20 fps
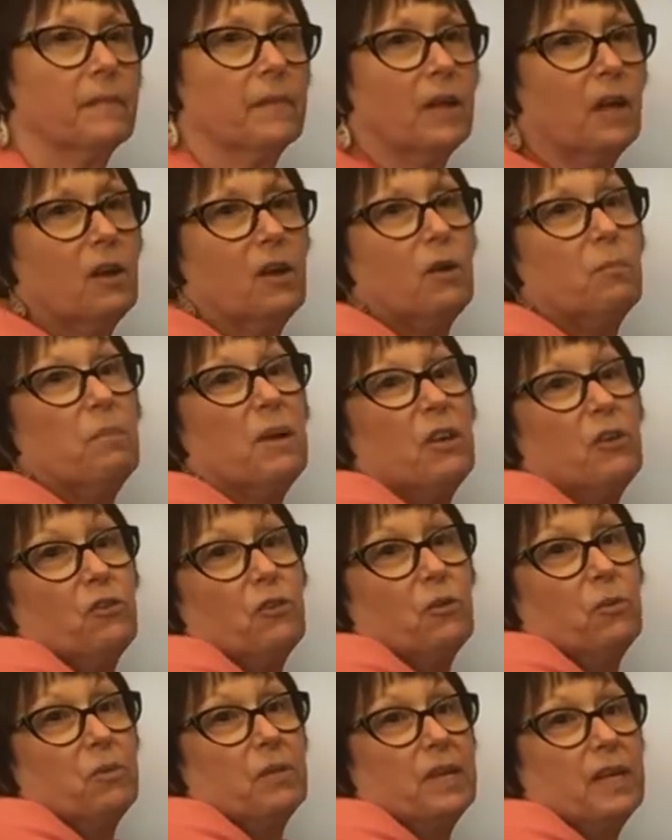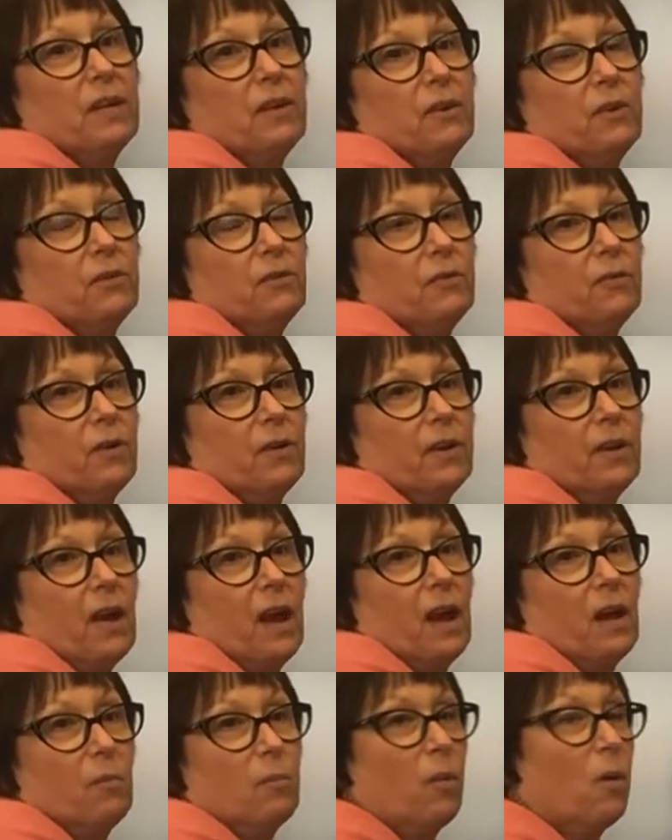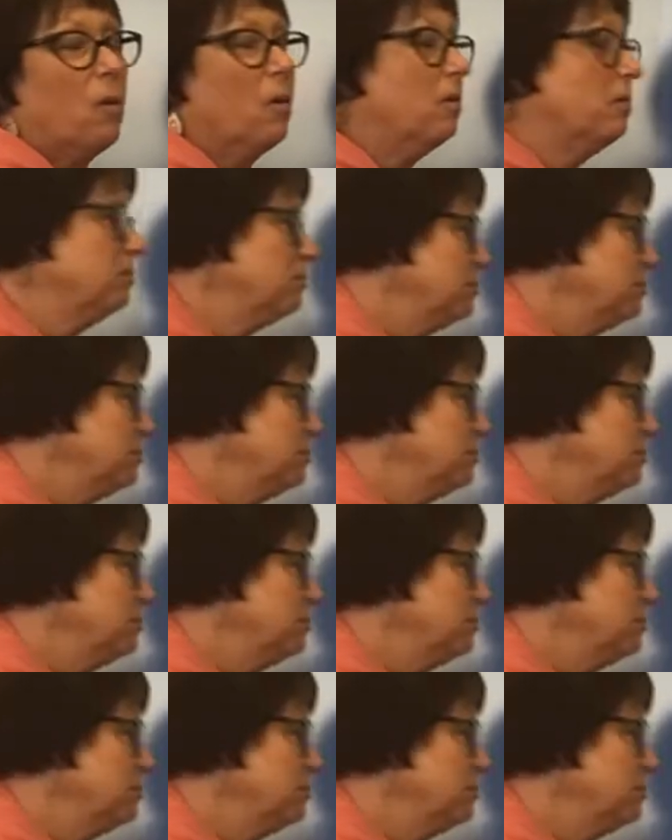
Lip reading: It could be 2 liters for a dog bowl.